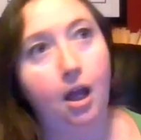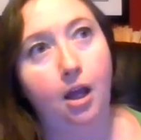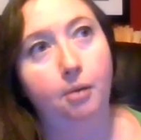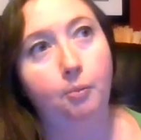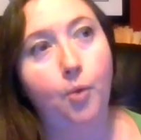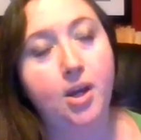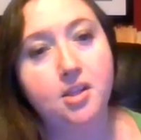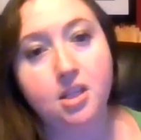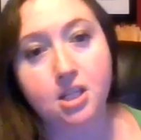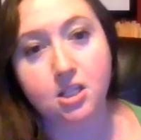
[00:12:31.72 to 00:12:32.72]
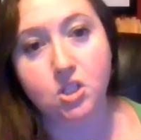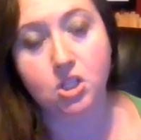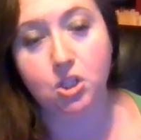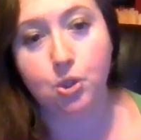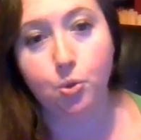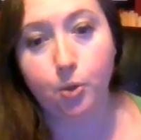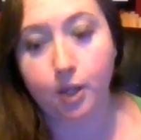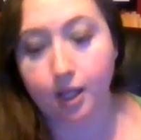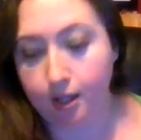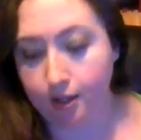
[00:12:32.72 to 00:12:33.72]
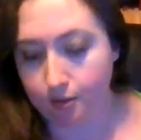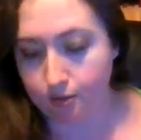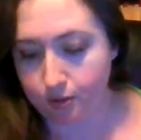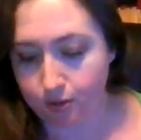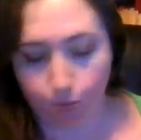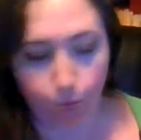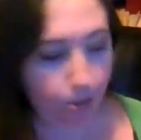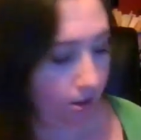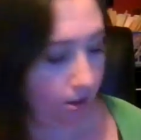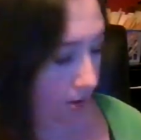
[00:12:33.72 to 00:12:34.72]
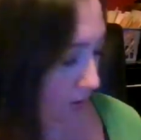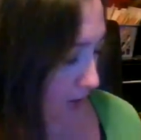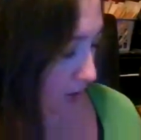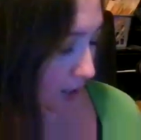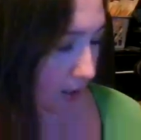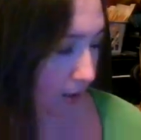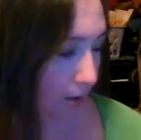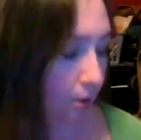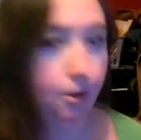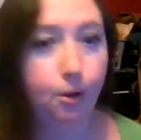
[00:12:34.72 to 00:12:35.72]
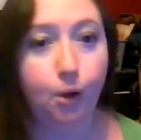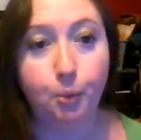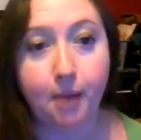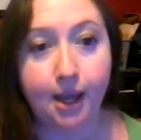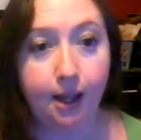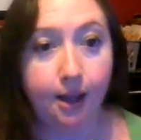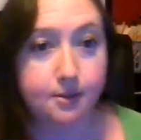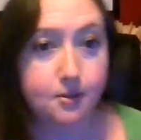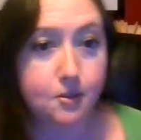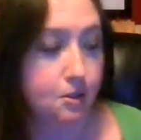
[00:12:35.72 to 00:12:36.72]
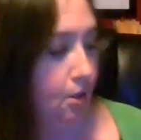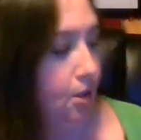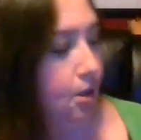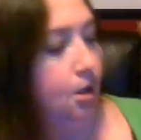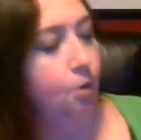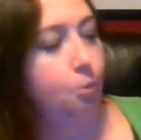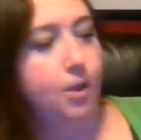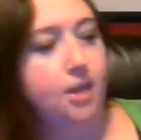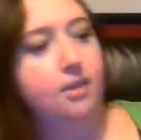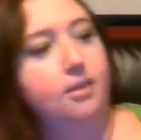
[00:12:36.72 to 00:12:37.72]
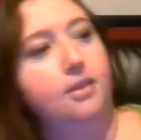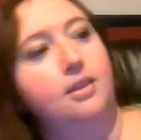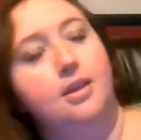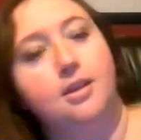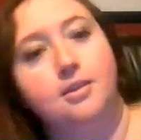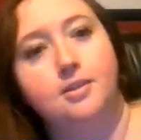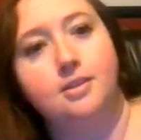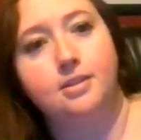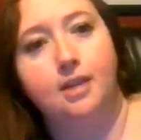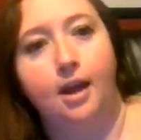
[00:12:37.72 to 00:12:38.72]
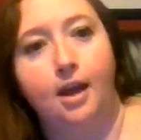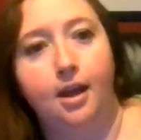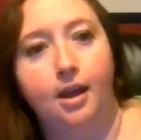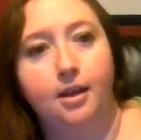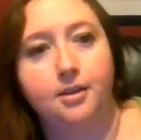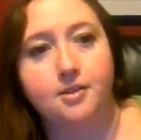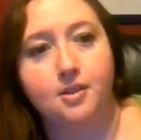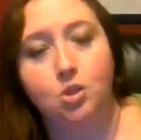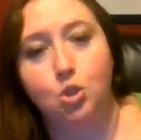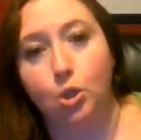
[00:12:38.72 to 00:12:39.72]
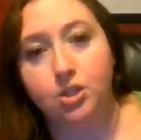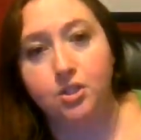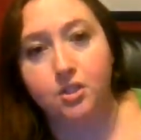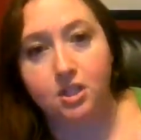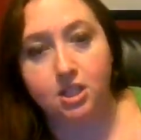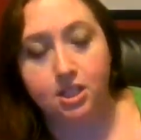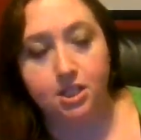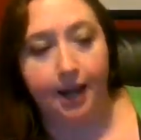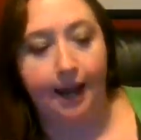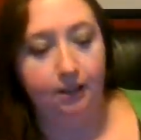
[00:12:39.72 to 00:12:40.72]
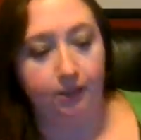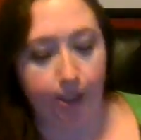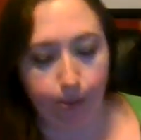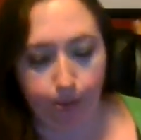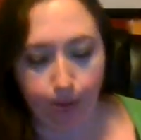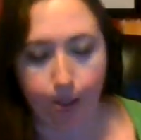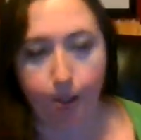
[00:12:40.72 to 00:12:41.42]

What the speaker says: One of the things too is with the omegas, with this is George's distilled aloe.